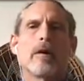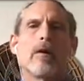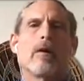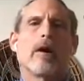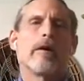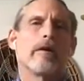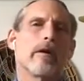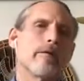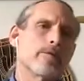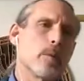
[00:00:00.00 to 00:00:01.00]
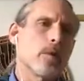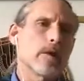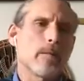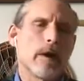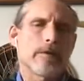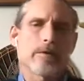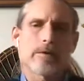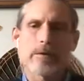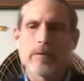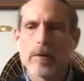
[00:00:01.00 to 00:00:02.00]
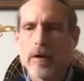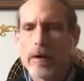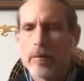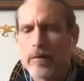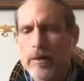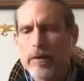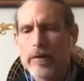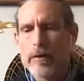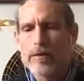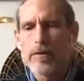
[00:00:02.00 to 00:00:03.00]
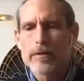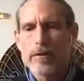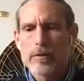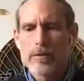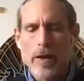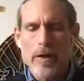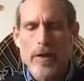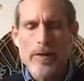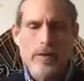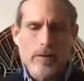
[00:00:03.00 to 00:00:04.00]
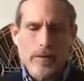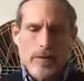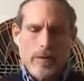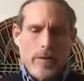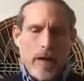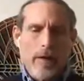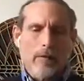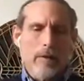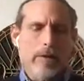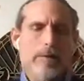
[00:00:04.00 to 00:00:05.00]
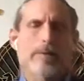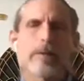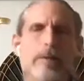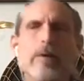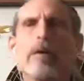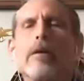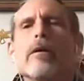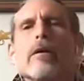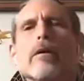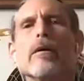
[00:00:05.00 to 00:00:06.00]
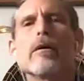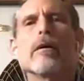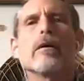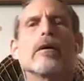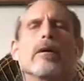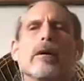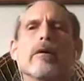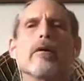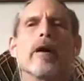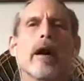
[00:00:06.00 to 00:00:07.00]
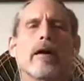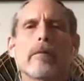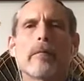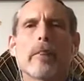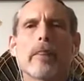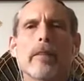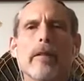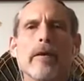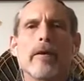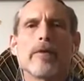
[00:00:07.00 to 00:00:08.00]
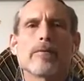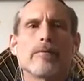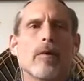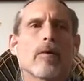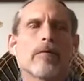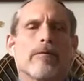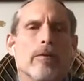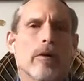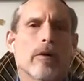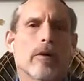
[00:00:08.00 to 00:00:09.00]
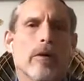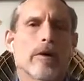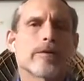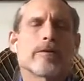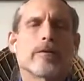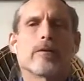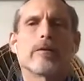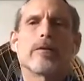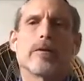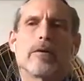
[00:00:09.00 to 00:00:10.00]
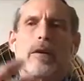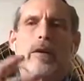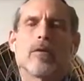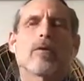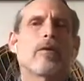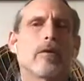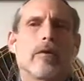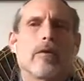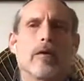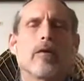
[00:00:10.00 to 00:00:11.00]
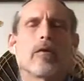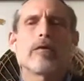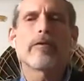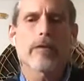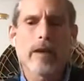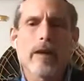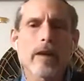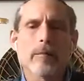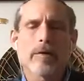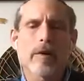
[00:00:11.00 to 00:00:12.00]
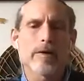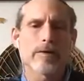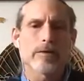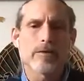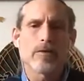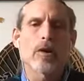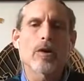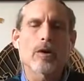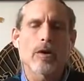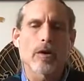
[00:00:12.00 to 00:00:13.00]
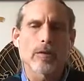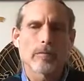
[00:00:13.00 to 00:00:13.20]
So I have spoken about this in previous sessions and gatherings, that it is important for us, in order for the healing process to occur,